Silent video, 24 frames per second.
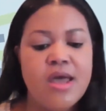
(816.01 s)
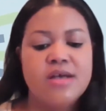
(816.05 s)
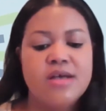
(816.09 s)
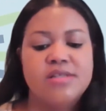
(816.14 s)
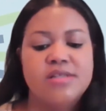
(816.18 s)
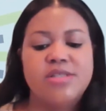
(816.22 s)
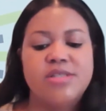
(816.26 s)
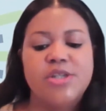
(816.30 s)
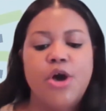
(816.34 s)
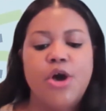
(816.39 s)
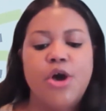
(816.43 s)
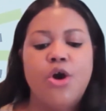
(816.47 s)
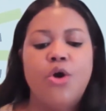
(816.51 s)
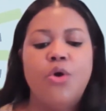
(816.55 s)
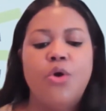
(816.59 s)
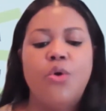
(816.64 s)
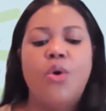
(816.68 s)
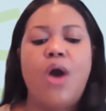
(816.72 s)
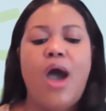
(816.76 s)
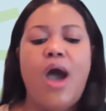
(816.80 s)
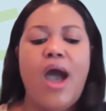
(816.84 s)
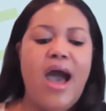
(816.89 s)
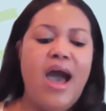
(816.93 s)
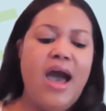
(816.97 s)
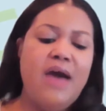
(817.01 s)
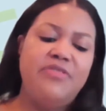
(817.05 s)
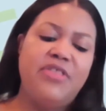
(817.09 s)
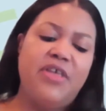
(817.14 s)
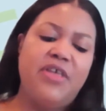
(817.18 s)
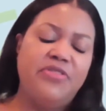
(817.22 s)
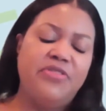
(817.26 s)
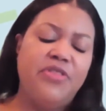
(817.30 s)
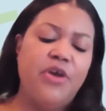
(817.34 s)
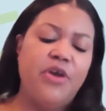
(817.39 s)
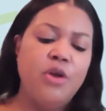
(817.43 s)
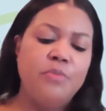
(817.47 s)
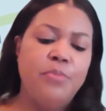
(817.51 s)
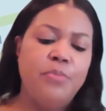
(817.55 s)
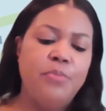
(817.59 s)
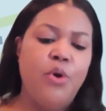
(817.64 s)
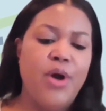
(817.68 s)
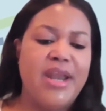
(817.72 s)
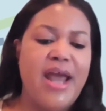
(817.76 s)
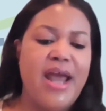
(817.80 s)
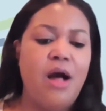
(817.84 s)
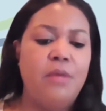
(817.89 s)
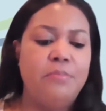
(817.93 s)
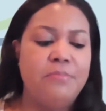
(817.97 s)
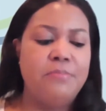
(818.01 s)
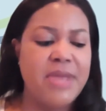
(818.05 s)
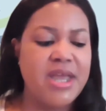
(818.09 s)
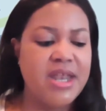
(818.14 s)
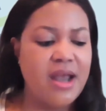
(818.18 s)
So the third point I'll